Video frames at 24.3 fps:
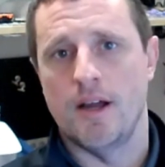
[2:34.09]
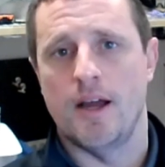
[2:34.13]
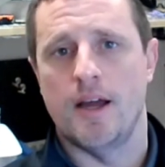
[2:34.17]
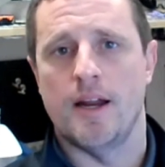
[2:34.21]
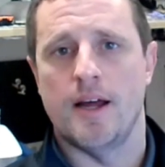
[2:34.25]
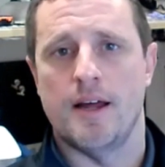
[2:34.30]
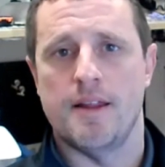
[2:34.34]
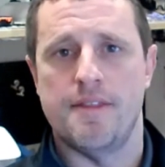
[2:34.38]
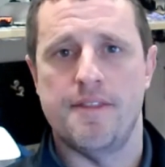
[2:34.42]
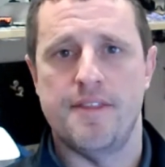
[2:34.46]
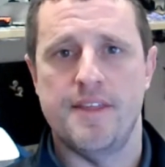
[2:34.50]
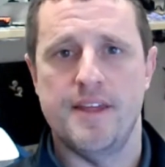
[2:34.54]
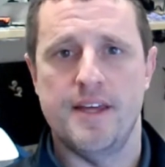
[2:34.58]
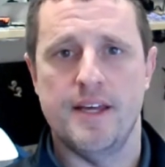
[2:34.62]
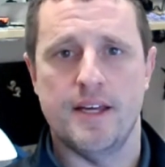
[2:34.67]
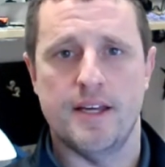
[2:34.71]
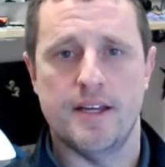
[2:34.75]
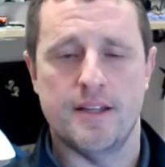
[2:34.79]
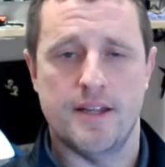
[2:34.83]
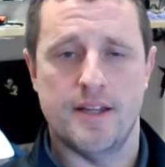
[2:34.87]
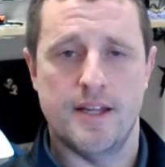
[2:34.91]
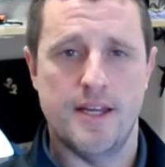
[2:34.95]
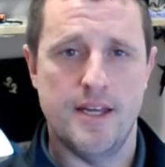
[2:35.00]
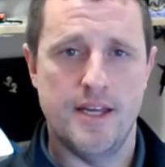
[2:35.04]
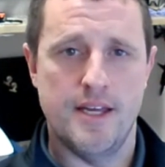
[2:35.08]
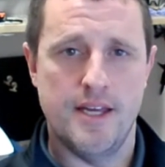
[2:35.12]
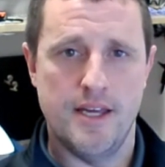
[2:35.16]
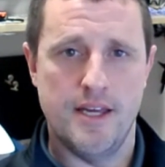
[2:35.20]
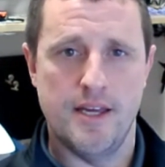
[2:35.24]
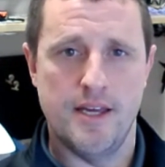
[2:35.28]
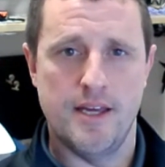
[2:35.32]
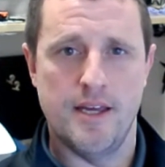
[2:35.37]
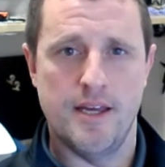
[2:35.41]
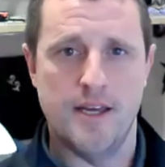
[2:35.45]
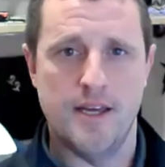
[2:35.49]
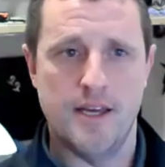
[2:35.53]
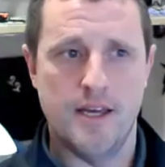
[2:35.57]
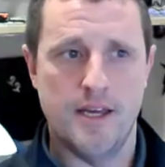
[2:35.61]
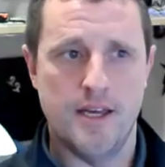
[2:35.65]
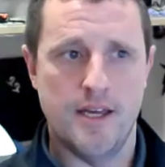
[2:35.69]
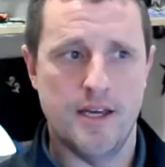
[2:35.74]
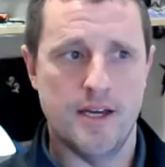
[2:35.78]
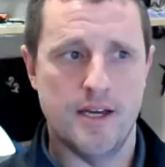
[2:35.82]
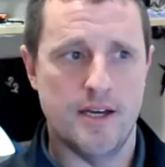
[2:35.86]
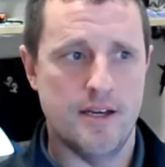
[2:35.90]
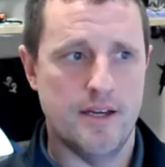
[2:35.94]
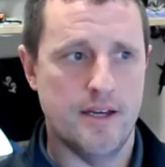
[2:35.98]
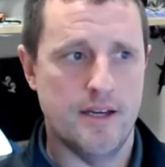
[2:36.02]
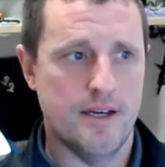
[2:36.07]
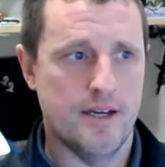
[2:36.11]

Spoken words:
And I think he